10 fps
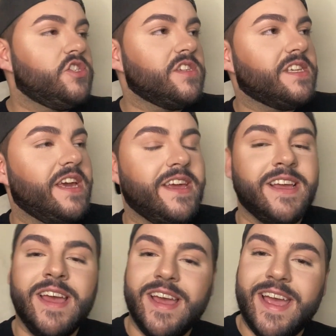Just
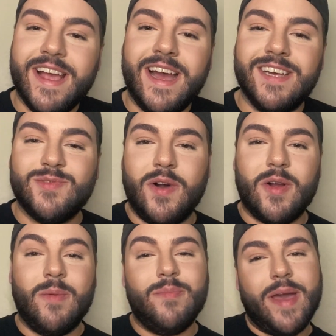kidding. Hey guys,
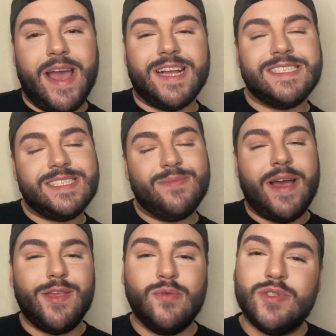welcome back to
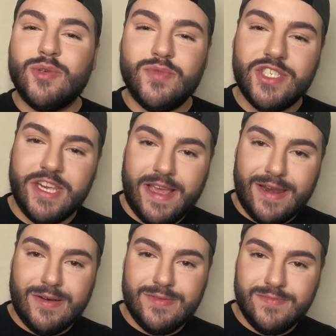my YouTube
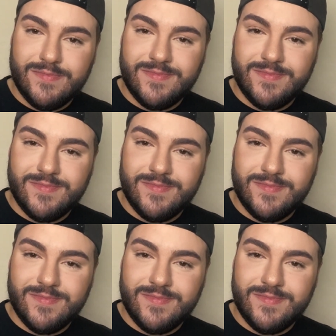channel.